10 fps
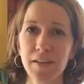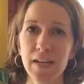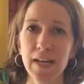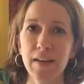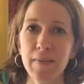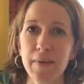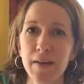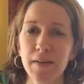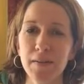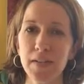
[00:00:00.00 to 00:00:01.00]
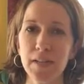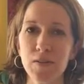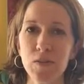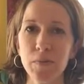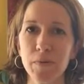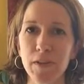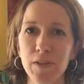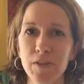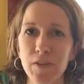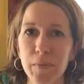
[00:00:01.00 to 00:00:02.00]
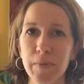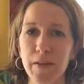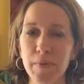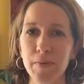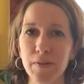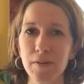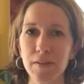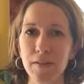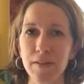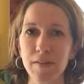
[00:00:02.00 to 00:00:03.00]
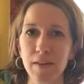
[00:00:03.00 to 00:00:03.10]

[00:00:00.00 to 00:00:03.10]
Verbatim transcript: talking about inspirational people and,